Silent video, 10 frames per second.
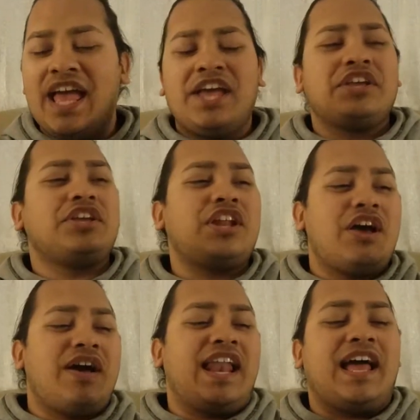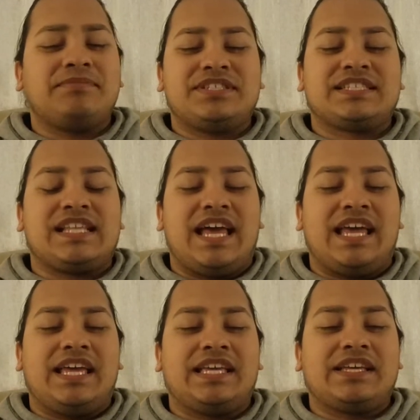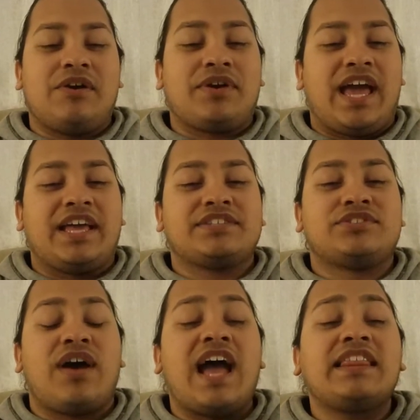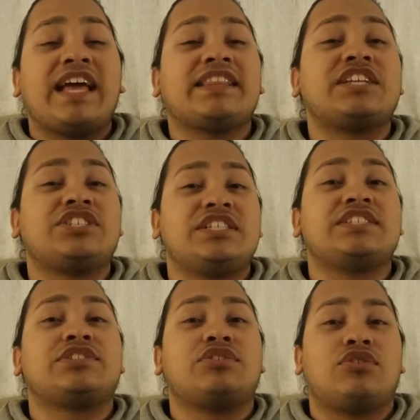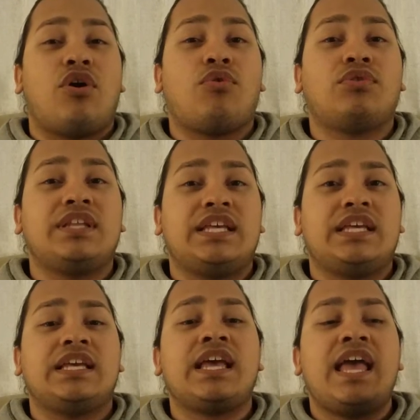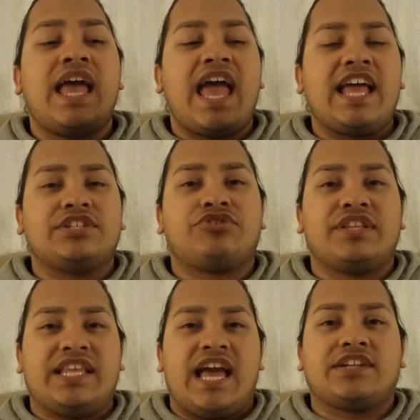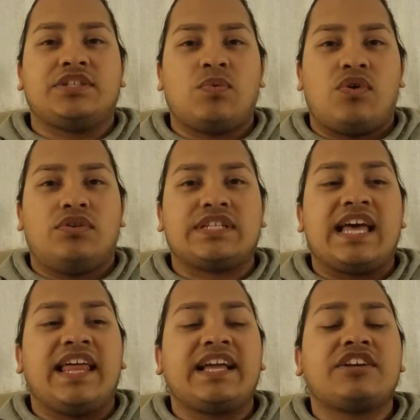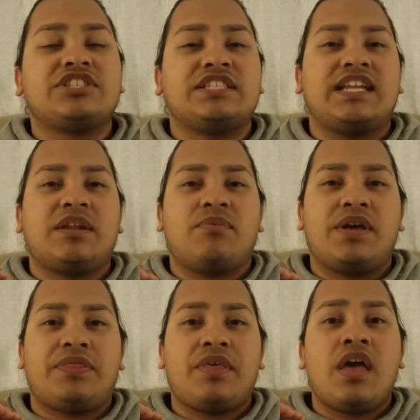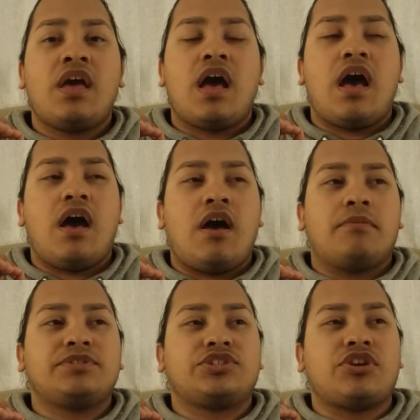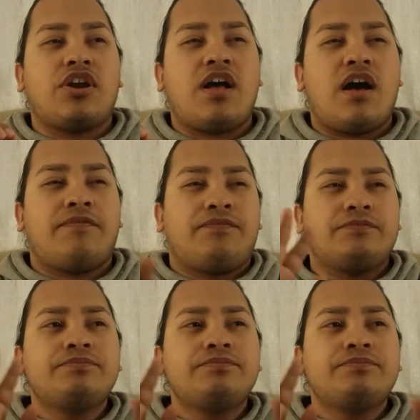You know? And I'm just like, okay. So I like that she's slowly entering the acting world. I like how she did it with, she started off